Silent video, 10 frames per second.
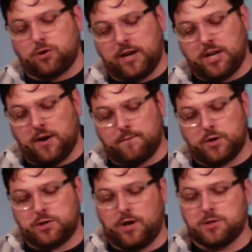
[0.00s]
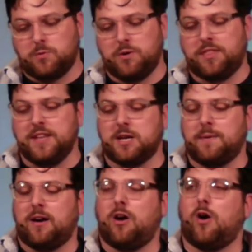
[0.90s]
a great comfort to us when we think
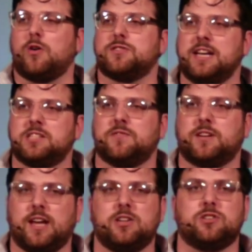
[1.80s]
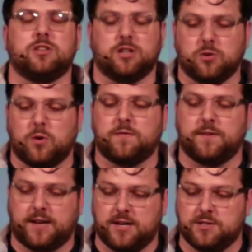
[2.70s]
about our sanctification and
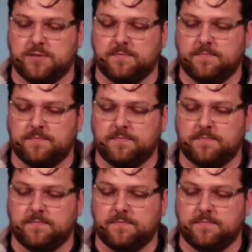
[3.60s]
glorification.